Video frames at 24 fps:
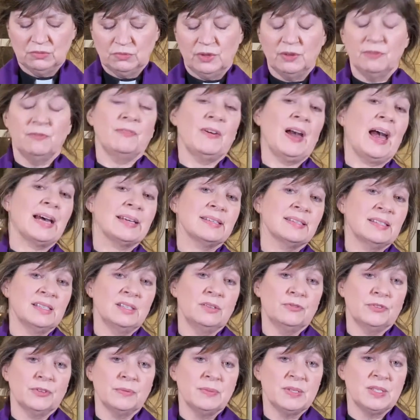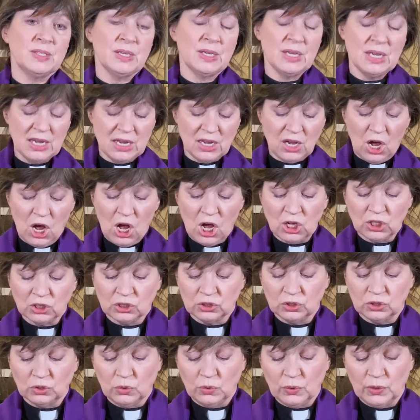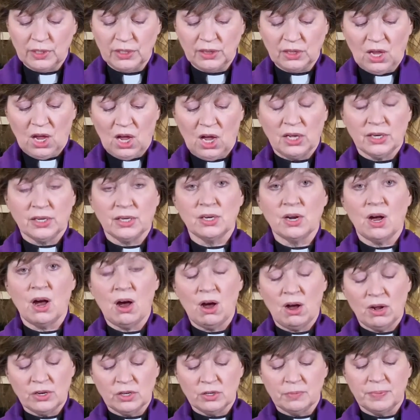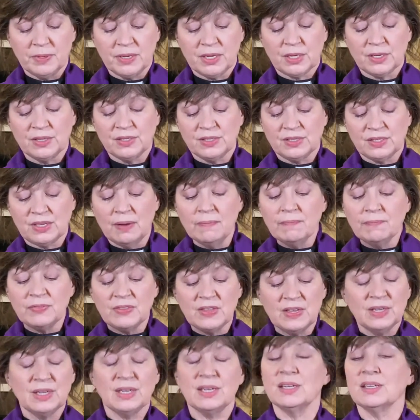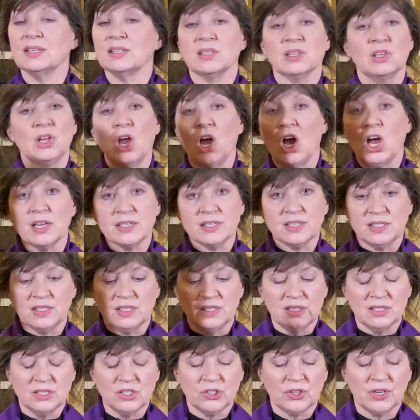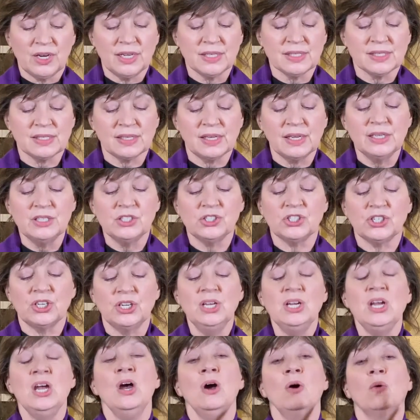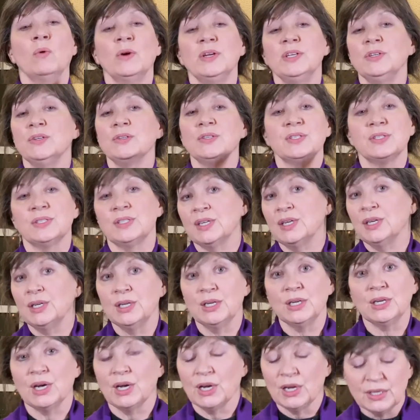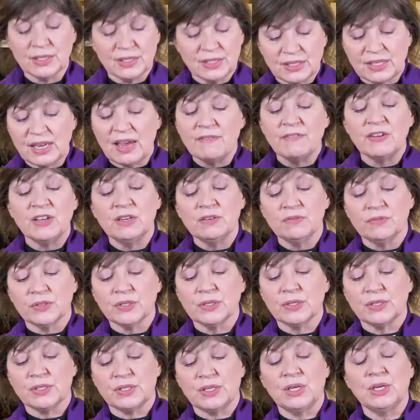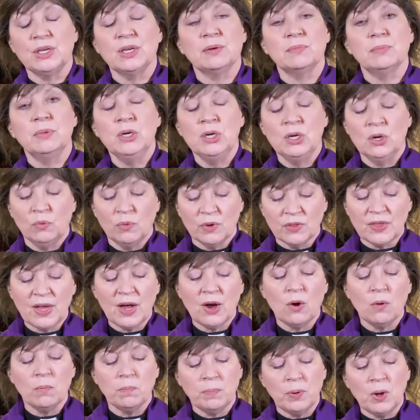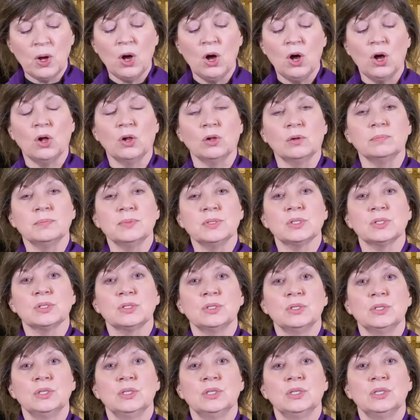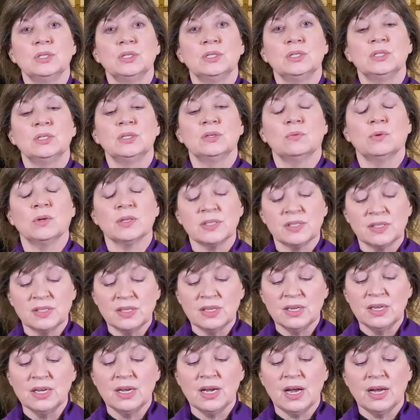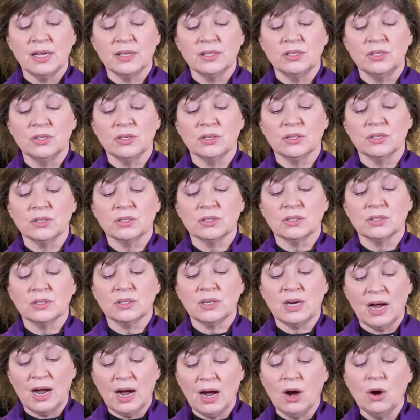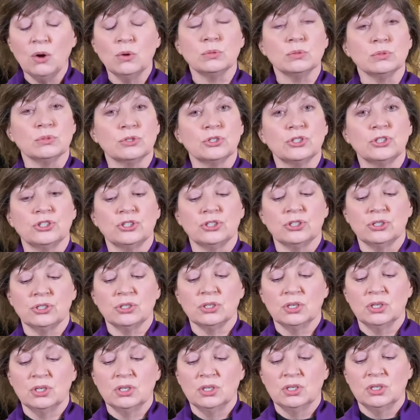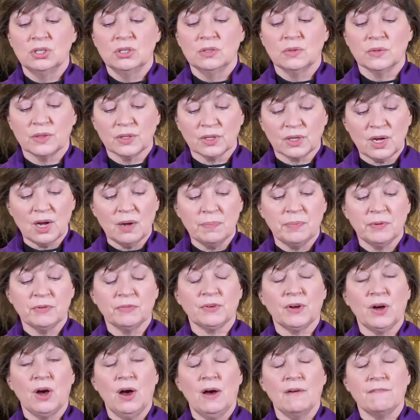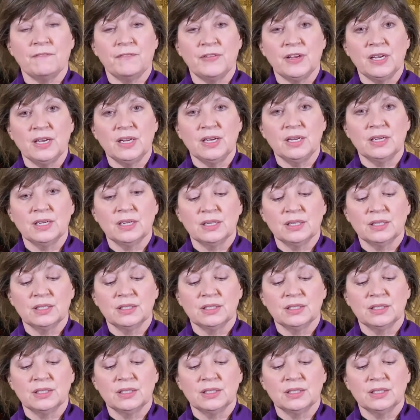we fasted from singing all glory, laud, and honor, because something is lost in the translation when you sing a 7-verse hymn without palms, while sitting on your couch with a cup of coffee.